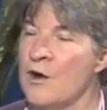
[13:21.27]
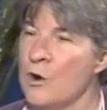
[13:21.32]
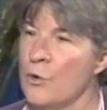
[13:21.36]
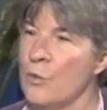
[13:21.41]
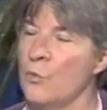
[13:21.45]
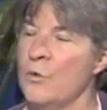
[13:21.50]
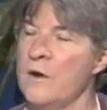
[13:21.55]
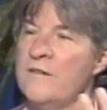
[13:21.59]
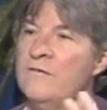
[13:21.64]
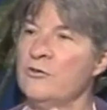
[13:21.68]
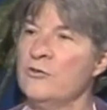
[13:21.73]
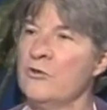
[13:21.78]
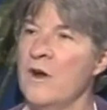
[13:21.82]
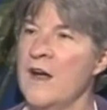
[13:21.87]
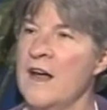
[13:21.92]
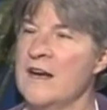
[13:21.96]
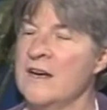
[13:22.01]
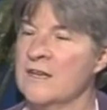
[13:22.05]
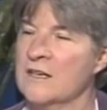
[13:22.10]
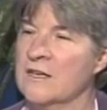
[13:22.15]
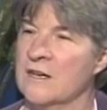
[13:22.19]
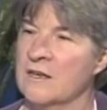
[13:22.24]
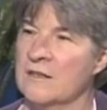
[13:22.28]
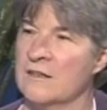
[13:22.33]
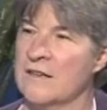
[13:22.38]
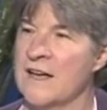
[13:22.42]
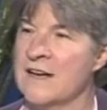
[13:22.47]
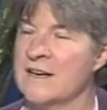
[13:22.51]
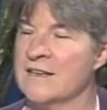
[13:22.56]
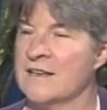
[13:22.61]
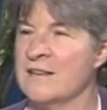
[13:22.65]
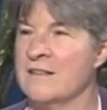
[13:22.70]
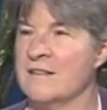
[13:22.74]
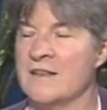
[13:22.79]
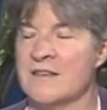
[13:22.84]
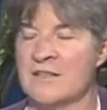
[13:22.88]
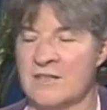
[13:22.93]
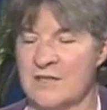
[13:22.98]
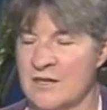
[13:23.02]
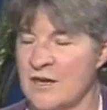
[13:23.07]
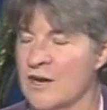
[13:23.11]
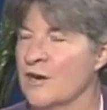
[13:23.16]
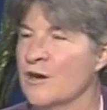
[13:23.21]
We've tried to collect in
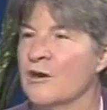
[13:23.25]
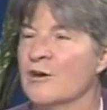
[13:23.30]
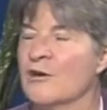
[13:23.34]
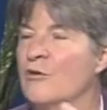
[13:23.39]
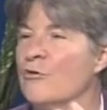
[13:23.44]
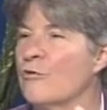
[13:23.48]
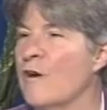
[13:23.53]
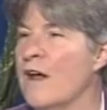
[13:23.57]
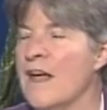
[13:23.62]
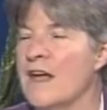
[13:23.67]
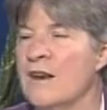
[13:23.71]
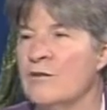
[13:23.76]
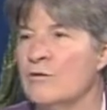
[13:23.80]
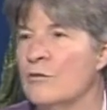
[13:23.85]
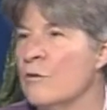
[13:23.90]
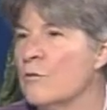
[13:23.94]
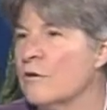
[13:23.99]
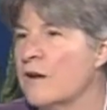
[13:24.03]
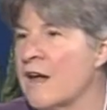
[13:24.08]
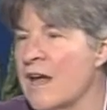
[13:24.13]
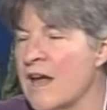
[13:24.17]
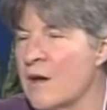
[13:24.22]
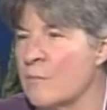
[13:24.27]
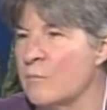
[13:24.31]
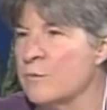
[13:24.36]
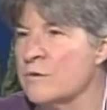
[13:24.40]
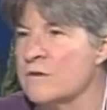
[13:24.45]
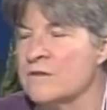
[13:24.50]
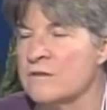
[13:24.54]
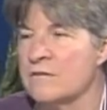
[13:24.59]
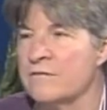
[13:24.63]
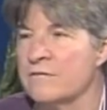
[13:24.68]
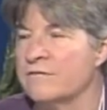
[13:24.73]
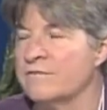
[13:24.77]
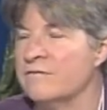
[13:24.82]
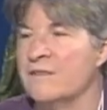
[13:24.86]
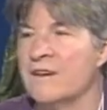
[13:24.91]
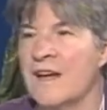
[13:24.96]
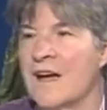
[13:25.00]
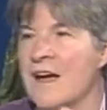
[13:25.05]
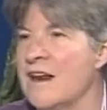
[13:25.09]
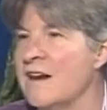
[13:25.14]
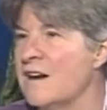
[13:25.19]
this grand old campus of
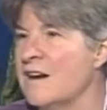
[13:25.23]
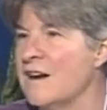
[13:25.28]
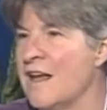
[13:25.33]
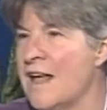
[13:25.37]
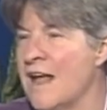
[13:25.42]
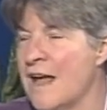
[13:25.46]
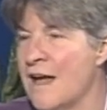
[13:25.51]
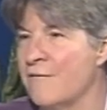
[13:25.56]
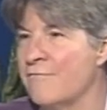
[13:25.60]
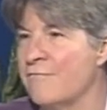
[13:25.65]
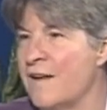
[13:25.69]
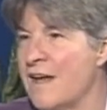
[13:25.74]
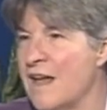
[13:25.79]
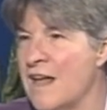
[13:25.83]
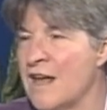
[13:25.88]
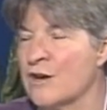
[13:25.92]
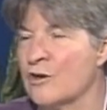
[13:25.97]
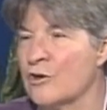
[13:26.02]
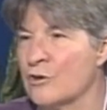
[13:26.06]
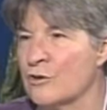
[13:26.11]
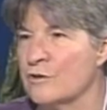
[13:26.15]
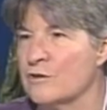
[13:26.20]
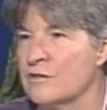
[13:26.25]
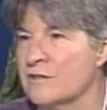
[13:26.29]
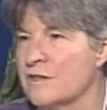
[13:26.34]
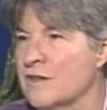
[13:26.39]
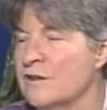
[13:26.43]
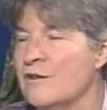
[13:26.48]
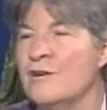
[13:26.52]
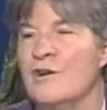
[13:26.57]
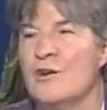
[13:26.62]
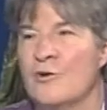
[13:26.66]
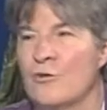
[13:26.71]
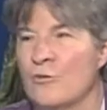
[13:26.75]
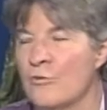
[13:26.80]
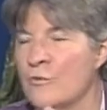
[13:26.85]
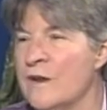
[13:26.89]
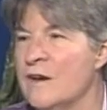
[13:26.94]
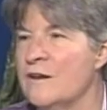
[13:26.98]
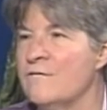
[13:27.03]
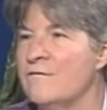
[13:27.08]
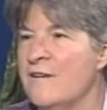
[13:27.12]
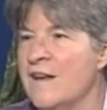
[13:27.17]
9.5 acres and
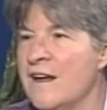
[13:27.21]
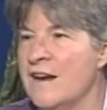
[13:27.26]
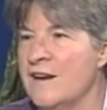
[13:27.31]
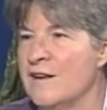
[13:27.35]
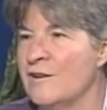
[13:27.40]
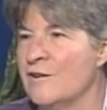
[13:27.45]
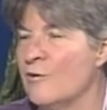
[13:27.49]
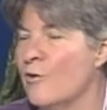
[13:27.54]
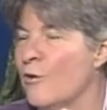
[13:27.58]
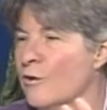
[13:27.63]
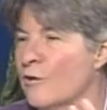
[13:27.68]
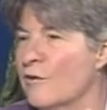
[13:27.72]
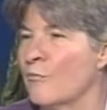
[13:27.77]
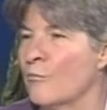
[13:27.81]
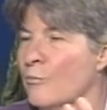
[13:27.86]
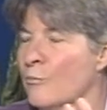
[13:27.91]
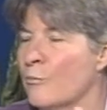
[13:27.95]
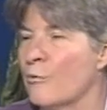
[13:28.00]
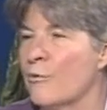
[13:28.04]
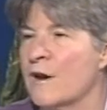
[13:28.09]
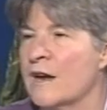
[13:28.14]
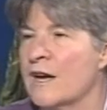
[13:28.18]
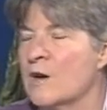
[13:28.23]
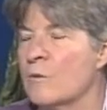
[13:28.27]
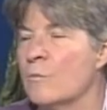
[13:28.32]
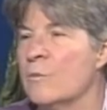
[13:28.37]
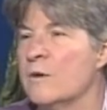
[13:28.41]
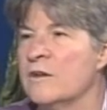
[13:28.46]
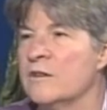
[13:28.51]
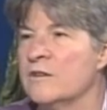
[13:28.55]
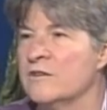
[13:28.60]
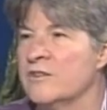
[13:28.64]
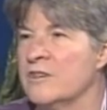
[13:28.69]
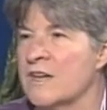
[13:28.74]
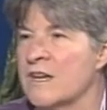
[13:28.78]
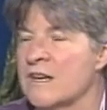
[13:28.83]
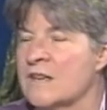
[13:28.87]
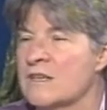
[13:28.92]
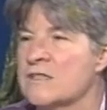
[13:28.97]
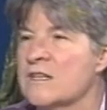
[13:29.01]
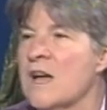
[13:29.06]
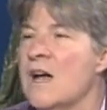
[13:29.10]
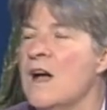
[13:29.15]
renovated brick
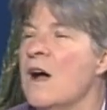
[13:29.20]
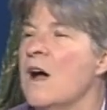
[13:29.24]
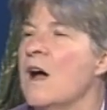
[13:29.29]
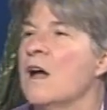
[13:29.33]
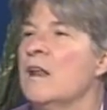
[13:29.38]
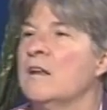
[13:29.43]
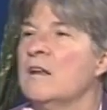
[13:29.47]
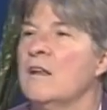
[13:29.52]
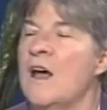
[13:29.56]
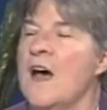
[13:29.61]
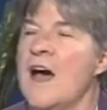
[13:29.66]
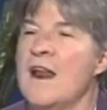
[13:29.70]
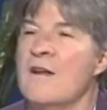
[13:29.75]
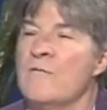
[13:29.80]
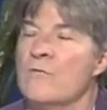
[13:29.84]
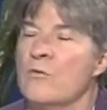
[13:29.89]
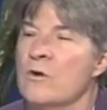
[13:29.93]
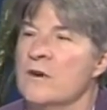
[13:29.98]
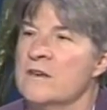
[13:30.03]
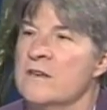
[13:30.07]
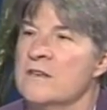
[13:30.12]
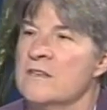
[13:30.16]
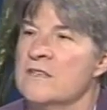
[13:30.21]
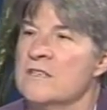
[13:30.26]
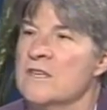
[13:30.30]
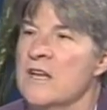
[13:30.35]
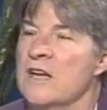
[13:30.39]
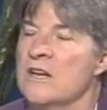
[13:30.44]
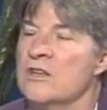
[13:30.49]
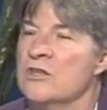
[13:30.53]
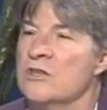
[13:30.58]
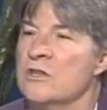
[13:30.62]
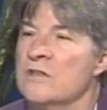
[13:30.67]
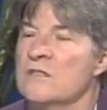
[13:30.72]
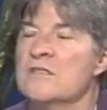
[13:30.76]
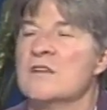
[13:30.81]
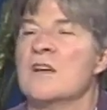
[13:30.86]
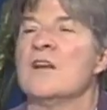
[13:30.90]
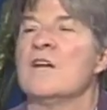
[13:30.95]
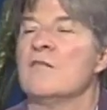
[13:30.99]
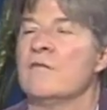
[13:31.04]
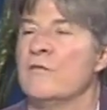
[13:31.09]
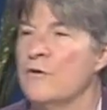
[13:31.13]
buildings, a lot of organizations
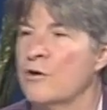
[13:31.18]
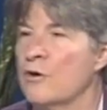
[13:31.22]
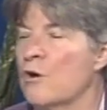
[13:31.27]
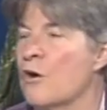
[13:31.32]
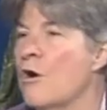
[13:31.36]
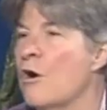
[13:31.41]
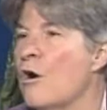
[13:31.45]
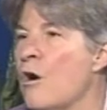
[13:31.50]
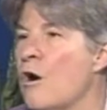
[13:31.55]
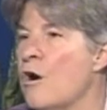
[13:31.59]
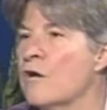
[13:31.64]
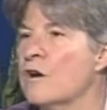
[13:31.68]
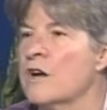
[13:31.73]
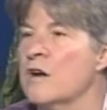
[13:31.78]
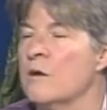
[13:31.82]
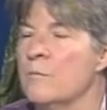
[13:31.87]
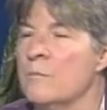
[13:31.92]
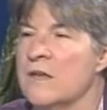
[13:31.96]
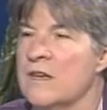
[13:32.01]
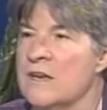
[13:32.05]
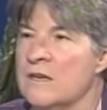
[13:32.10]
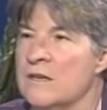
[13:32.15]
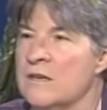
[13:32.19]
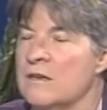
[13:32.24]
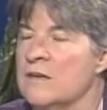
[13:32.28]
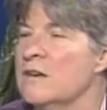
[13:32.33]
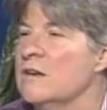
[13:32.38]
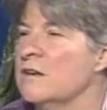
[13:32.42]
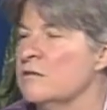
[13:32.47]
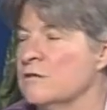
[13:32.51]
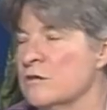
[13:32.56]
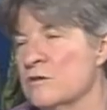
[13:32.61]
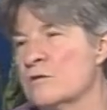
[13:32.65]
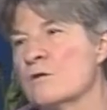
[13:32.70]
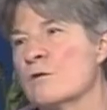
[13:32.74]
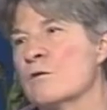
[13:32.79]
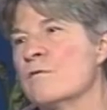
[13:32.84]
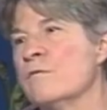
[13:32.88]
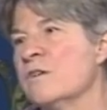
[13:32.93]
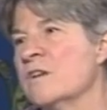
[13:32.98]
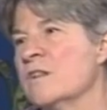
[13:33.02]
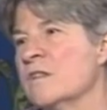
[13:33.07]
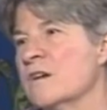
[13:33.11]
that are all committed to
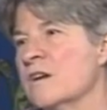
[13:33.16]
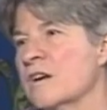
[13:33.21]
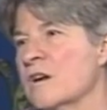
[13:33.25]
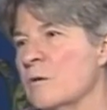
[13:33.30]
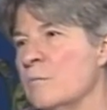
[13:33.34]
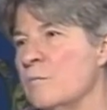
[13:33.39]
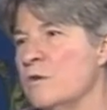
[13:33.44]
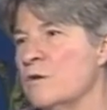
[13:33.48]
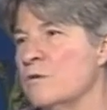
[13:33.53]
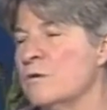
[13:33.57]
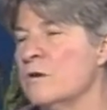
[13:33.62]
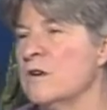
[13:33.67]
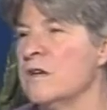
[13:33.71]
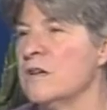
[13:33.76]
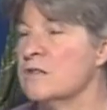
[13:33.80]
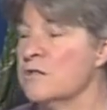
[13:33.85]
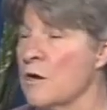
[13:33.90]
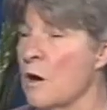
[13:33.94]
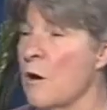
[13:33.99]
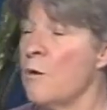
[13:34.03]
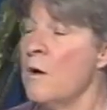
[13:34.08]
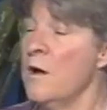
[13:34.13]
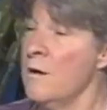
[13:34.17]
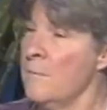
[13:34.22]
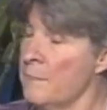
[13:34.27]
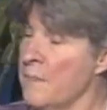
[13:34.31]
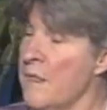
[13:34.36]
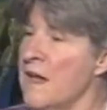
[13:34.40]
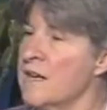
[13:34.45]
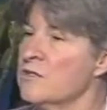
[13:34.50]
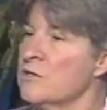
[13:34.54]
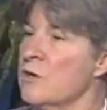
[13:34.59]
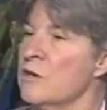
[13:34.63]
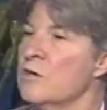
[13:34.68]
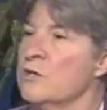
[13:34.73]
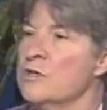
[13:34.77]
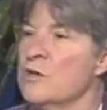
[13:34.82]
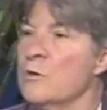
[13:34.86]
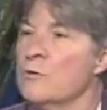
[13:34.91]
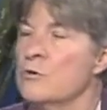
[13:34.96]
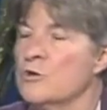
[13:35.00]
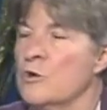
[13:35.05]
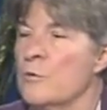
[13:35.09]
serving the community. So that's our
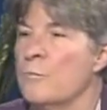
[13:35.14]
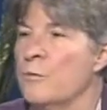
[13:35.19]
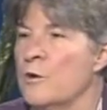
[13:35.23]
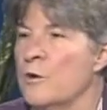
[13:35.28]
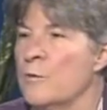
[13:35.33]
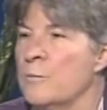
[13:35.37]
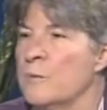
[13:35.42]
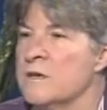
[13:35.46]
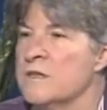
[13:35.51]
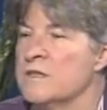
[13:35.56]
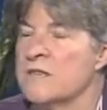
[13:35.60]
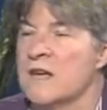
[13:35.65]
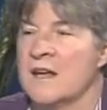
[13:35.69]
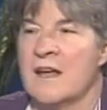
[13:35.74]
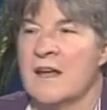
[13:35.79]
social purpose.